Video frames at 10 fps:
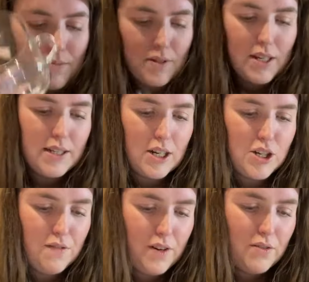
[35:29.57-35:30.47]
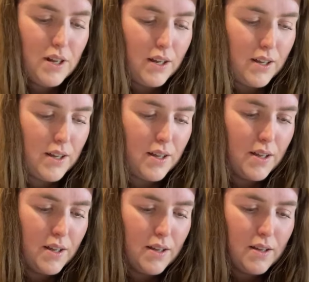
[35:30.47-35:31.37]
these actually fit on there?
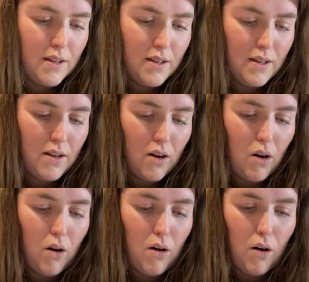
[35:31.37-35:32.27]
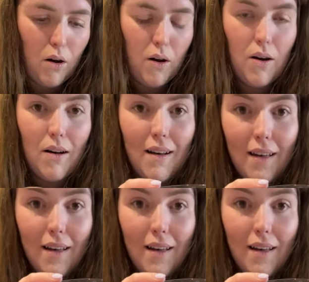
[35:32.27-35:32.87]
Oh,